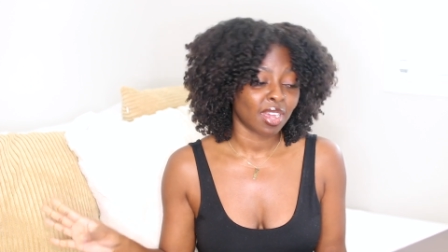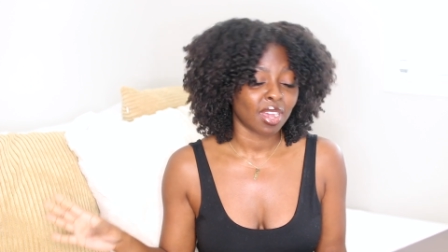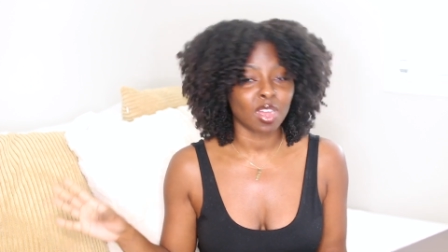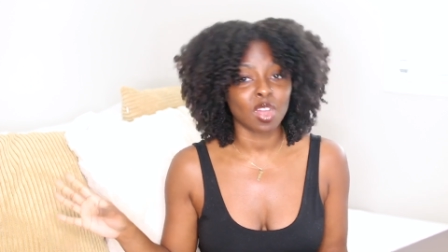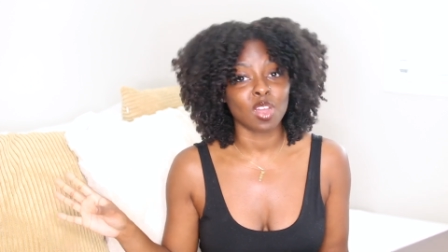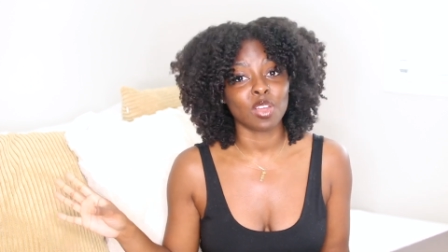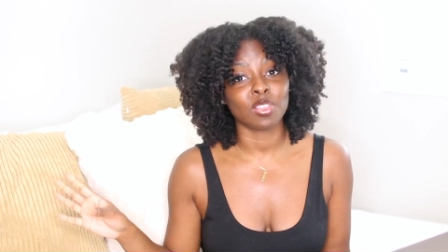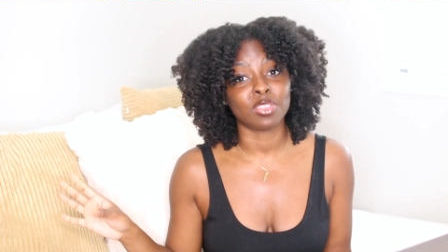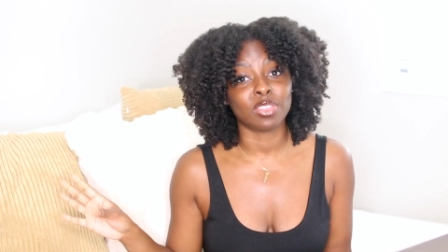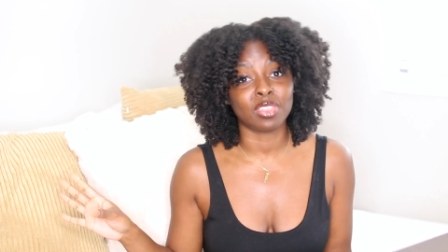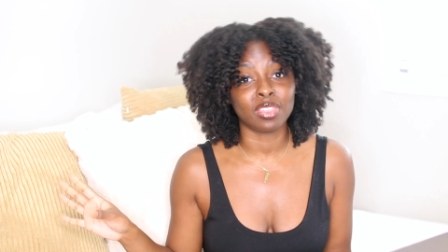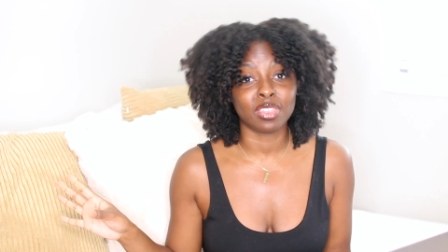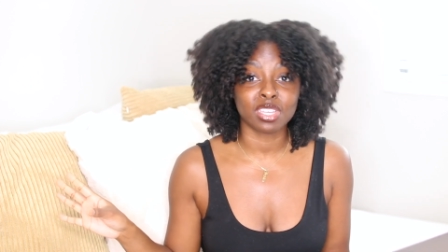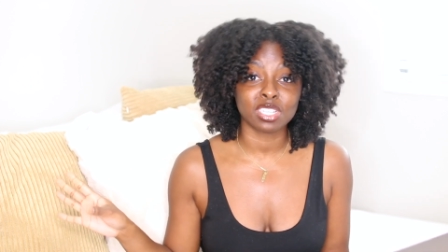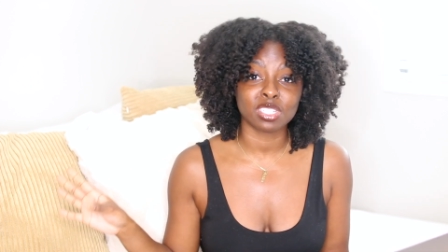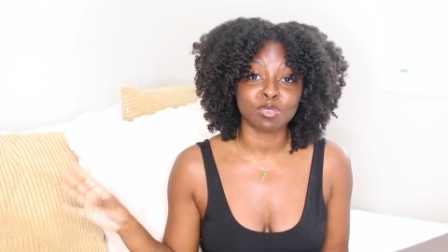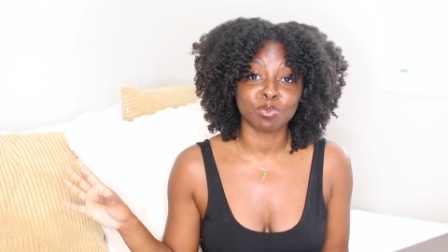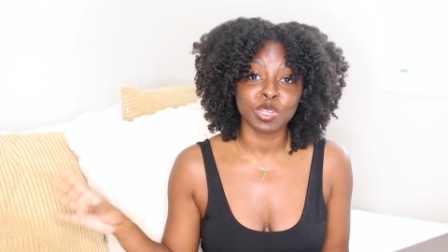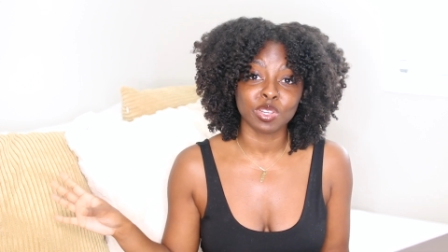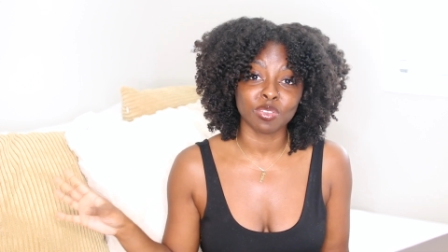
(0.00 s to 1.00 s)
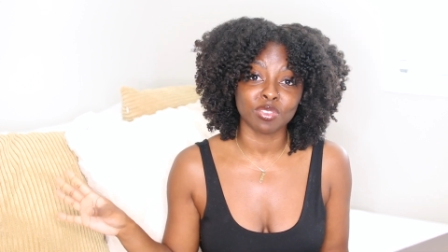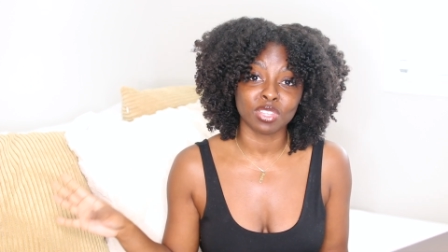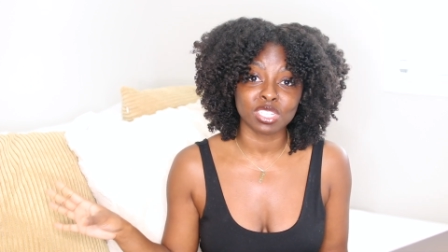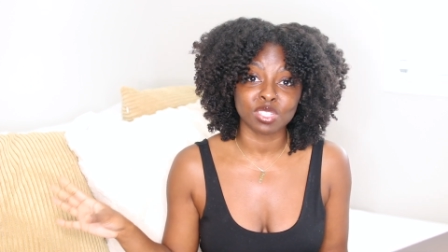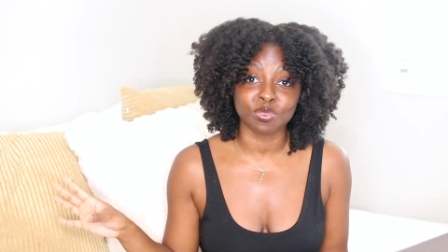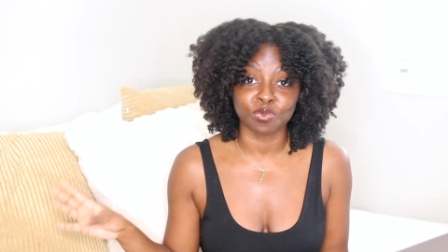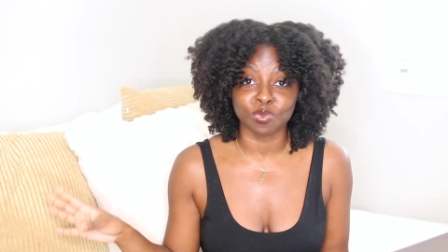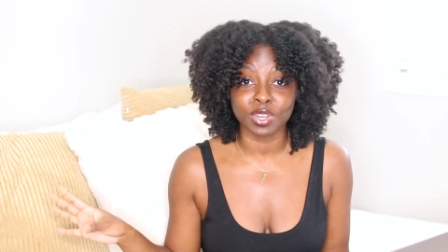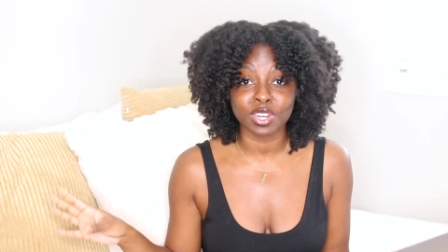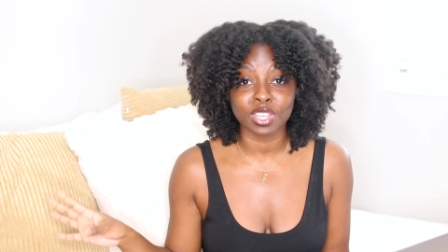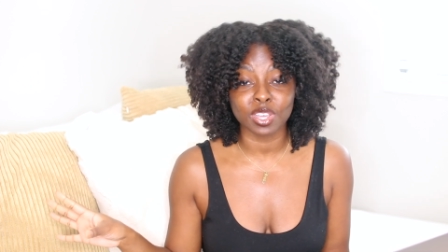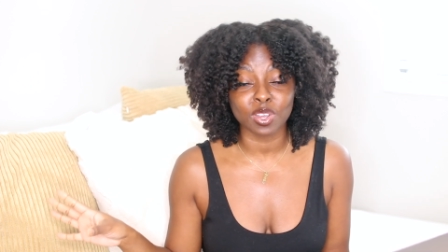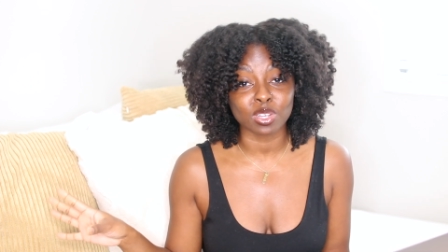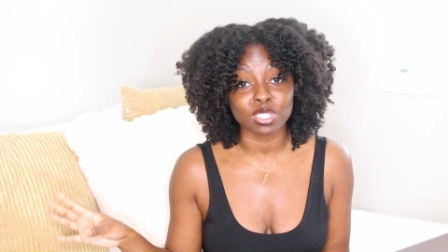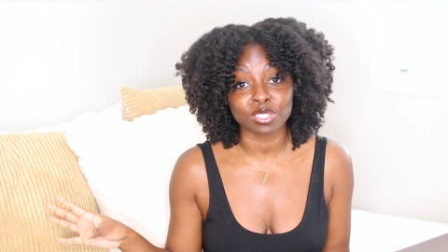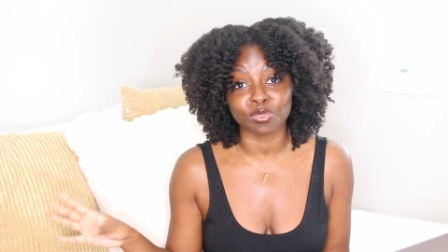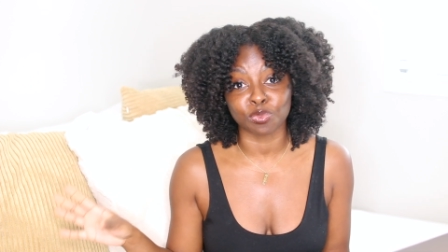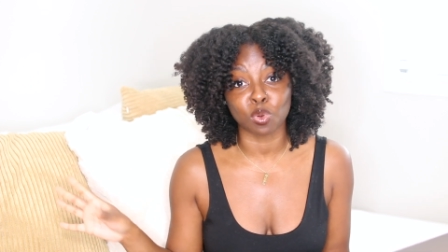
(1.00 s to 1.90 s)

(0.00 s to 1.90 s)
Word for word: uh, this this video is